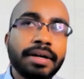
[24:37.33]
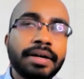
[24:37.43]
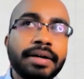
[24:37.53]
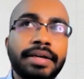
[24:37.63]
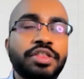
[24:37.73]

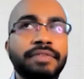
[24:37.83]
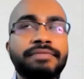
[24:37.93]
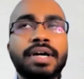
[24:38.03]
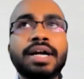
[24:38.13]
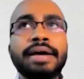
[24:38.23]
Yes,
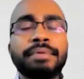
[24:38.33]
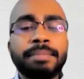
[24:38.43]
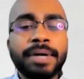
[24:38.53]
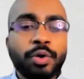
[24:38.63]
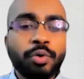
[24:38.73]
definitely.
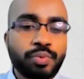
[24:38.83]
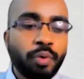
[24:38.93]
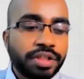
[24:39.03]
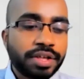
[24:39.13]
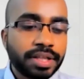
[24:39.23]
Everybody who is
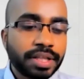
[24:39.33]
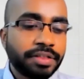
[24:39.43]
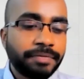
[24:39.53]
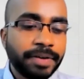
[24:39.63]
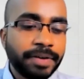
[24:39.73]
watching
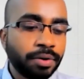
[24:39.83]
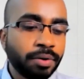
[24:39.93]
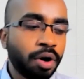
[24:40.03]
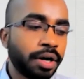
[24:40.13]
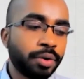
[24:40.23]
this video
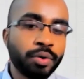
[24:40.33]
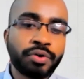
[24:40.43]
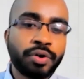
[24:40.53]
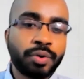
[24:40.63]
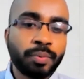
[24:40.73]
or goes
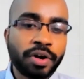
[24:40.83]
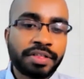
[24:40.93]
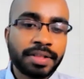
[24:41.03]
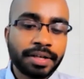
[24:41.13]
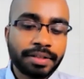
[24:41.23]
on to
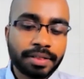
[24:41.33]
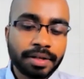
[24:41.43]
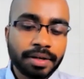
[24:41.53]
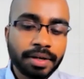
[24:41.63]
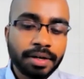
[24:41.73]
watch this,
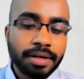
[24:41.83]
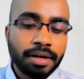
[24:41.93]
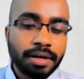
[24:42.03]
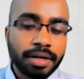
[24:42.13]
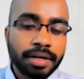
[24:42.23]

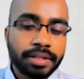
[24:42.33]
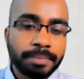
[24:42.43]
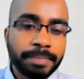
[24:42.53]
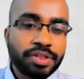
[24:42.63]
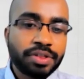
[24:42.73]
the
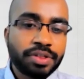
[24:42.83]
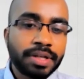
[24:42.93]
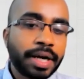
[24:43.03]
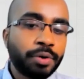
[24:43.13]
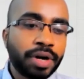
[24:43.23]
message
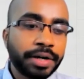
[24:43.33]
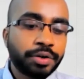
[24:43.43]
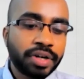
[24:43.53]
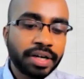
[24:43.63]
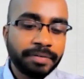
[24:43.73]
that I would
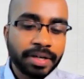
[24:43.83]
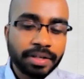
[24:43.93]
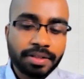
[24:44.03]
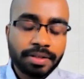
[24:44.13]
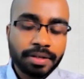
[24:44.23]
like to give
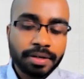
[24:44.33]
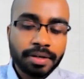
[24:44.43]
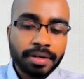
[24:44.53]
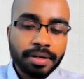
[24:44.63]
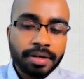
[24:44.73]
is
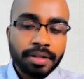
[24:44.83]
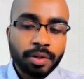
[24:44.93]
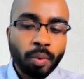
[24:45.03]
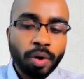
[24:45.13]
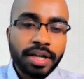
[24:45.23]

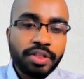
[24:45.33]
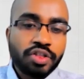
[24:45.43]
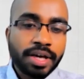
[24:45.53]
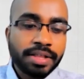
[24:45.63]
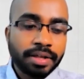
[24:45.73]
the world is
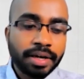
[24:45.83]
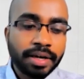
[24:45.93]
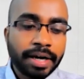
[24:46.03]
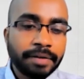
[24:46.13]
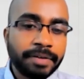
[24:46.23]

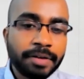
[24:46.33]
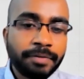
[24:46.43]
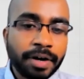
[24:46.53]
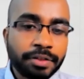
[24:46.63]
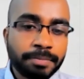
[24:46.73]
changing at a very
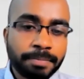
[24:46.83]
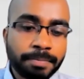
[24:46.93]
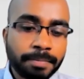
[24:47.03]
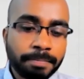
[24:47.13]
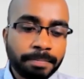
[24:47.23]
fast
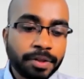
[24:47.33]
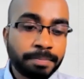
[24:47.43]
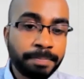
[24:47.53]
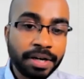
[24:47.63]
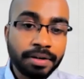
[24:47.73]

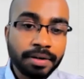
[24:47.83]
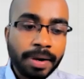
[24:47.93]
speed.